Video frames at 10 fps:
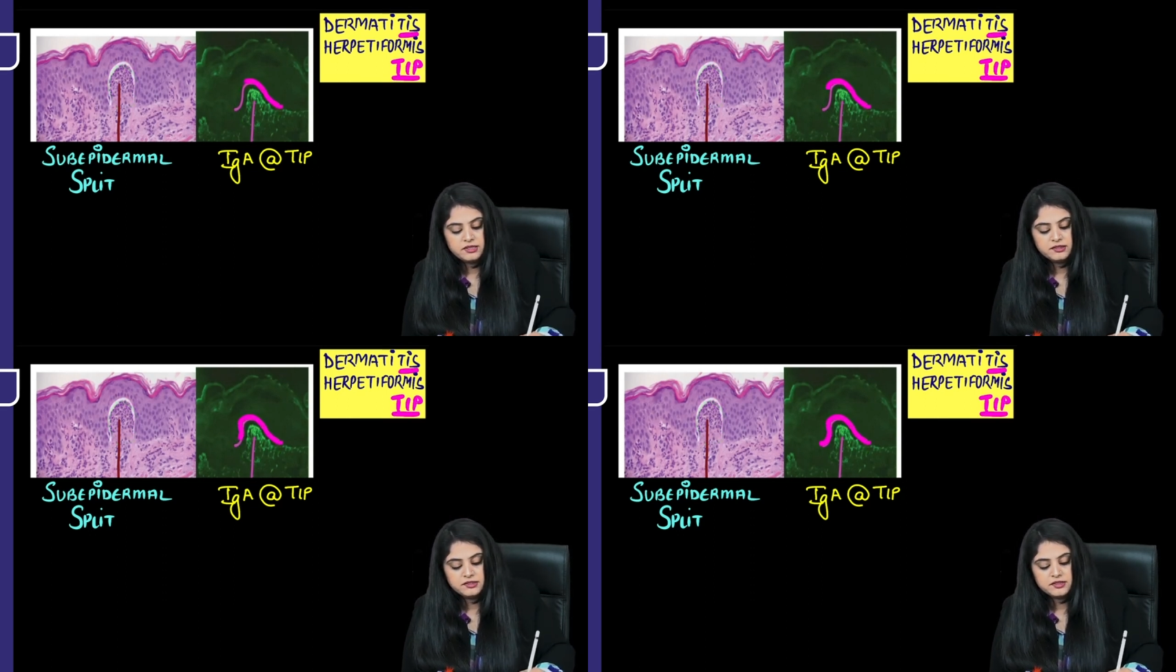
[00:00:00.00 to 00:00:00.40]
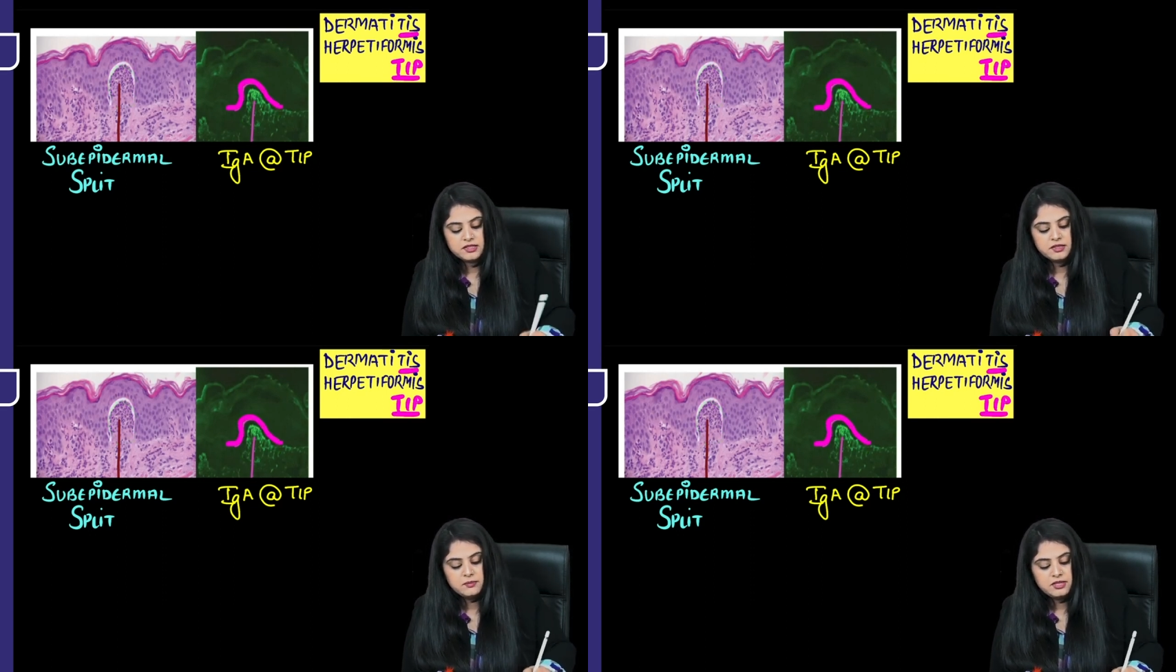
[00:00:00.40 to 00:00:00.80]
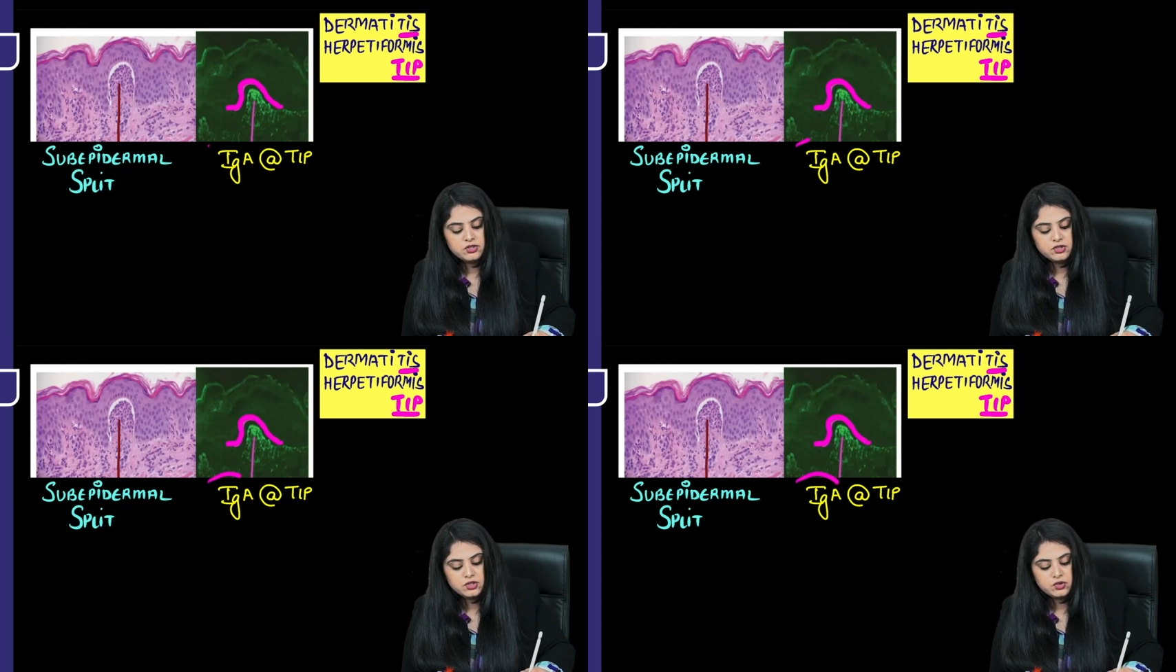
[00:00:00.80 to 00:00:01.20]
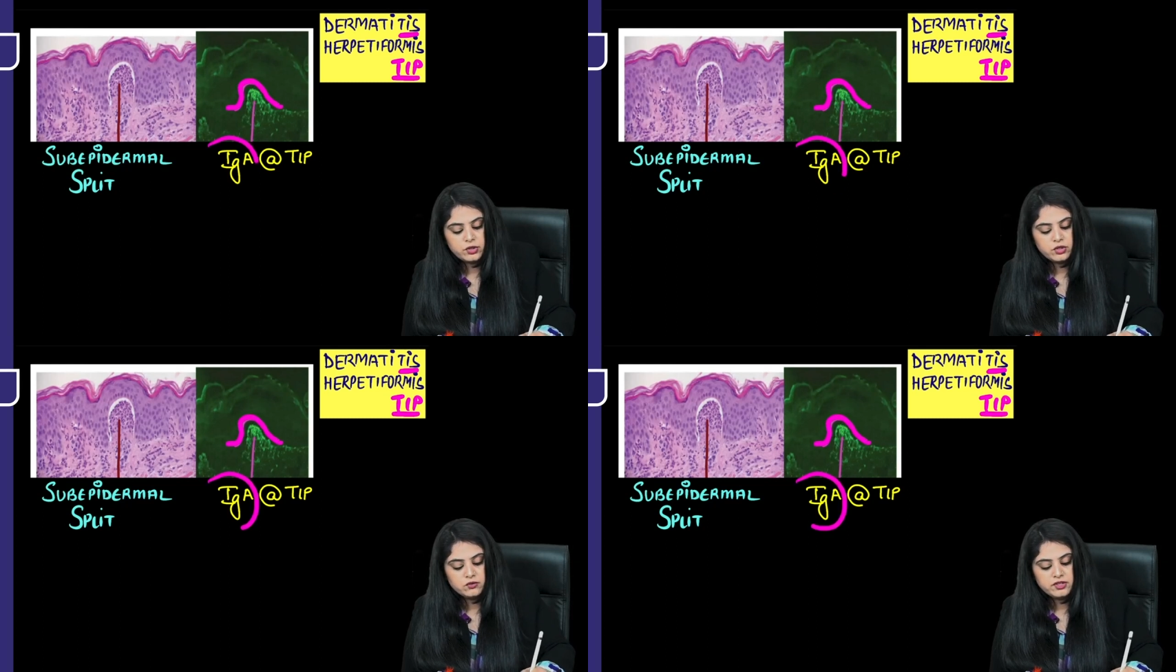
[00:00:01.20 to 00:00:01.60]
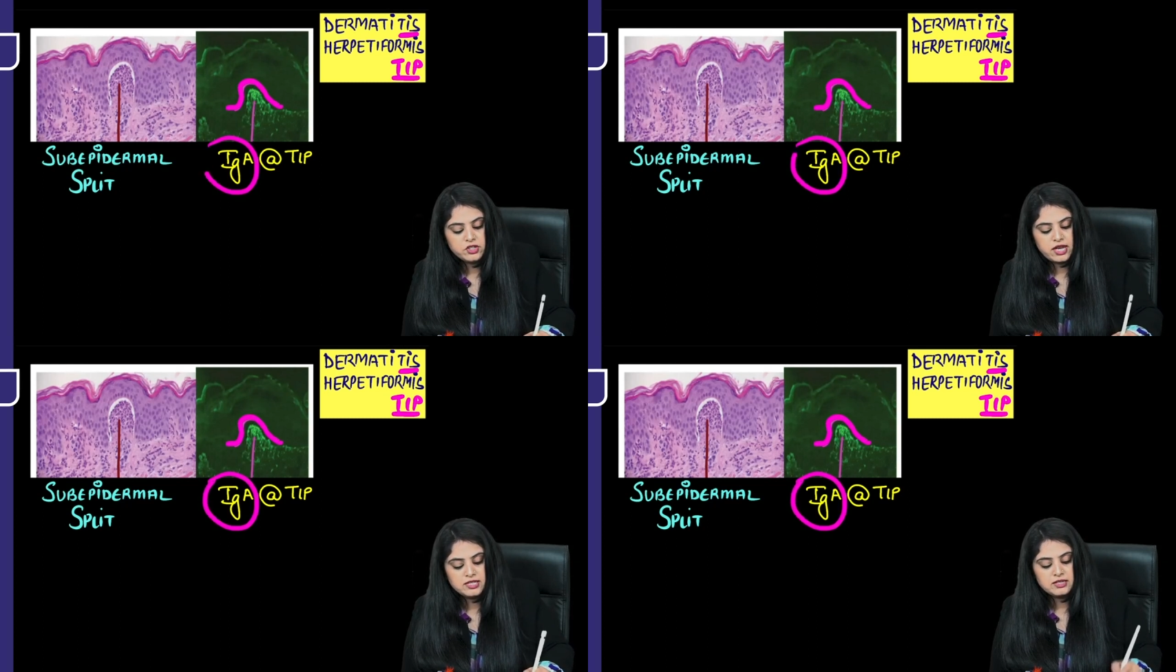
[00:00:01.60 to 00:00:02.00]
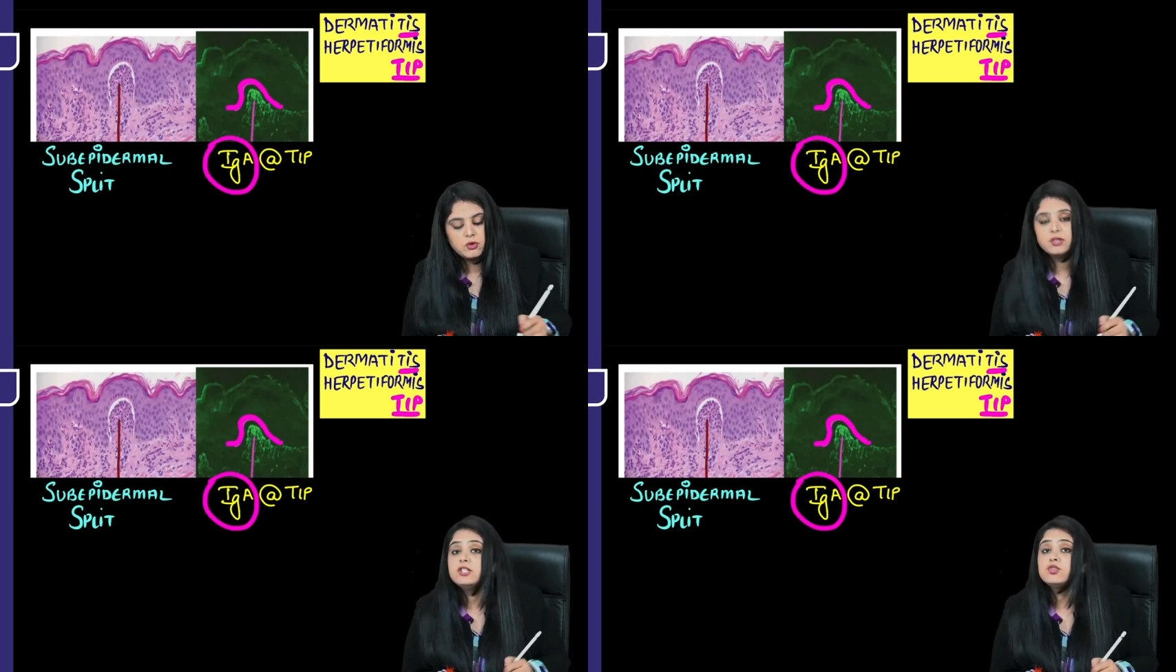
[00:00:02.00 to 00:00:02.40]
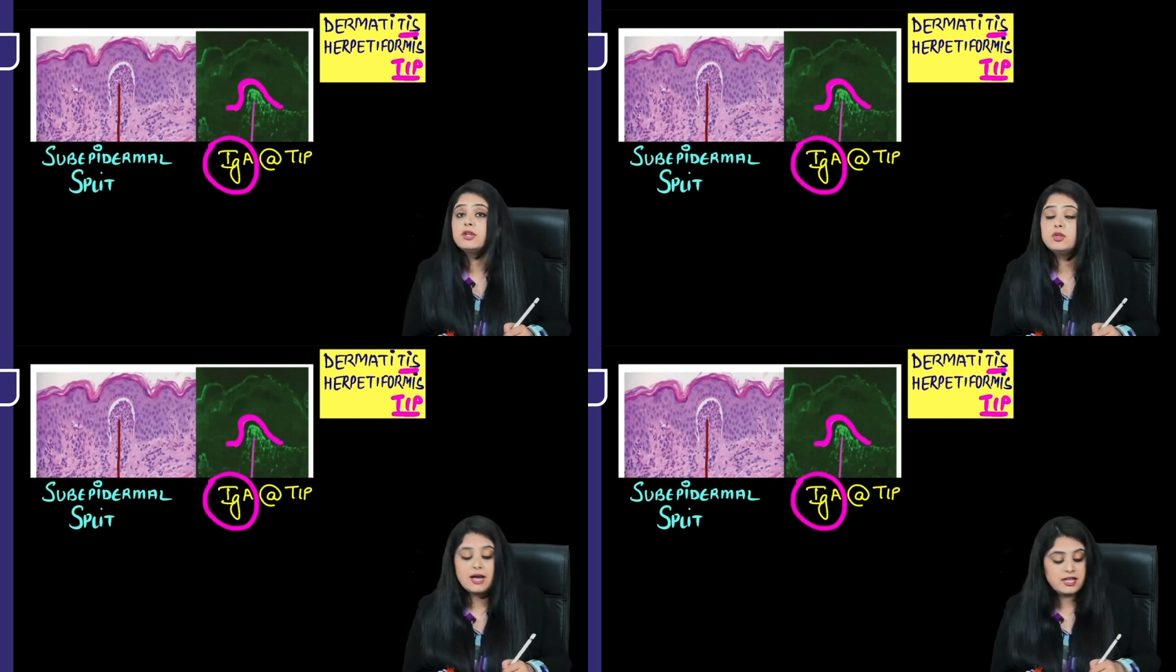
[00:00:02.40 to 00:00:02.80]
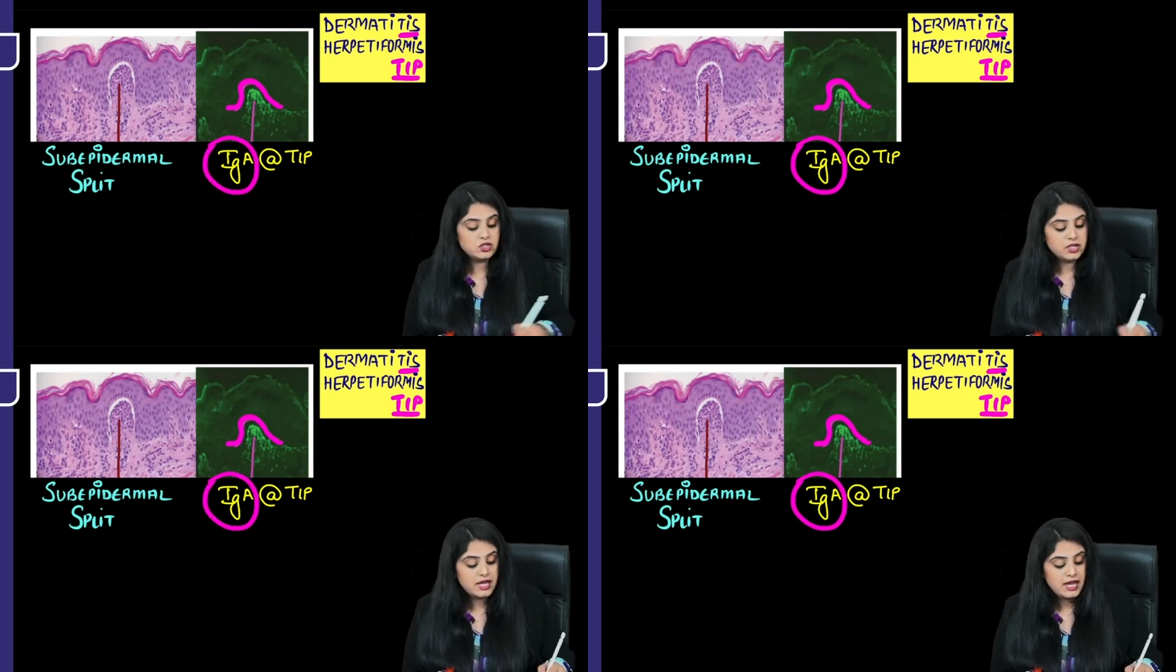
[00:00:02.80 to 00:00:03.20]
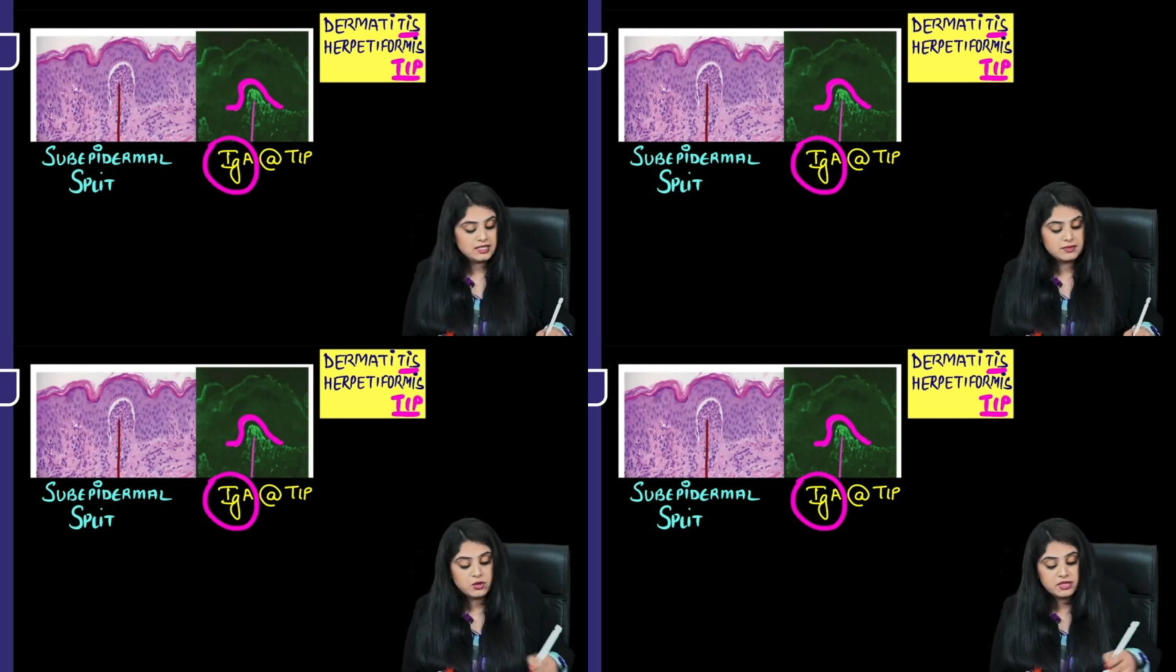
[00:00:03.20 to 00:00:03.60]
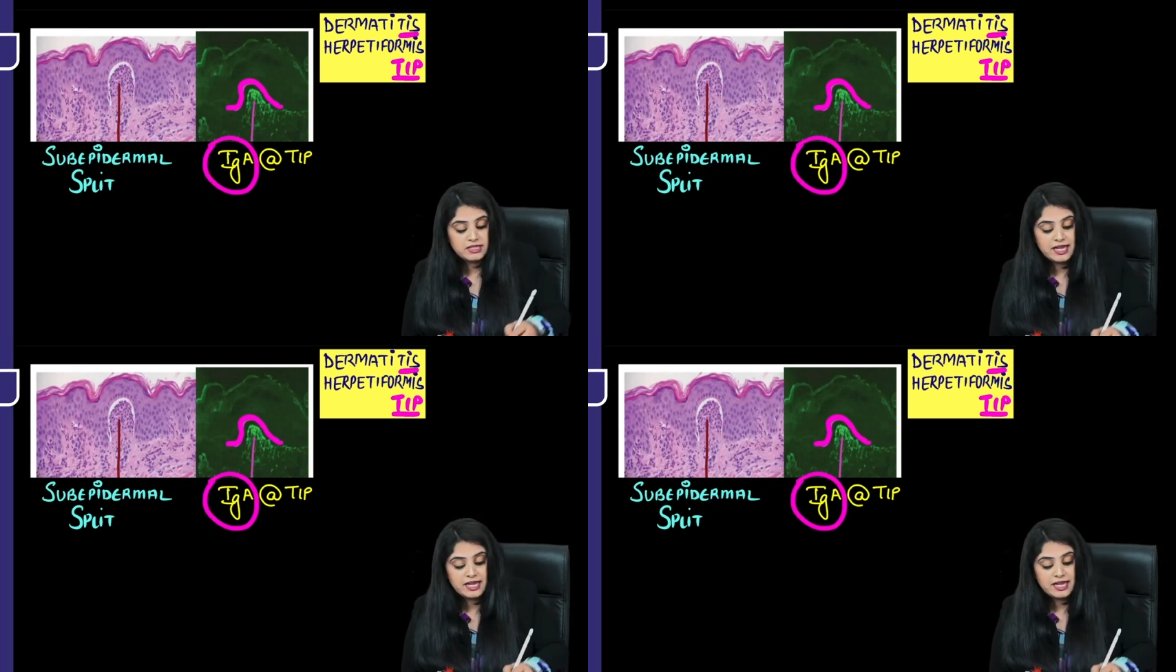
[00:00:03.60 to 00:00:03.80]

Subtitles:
This is a tip lesion showing you which antibody? Showing you IgA antibody.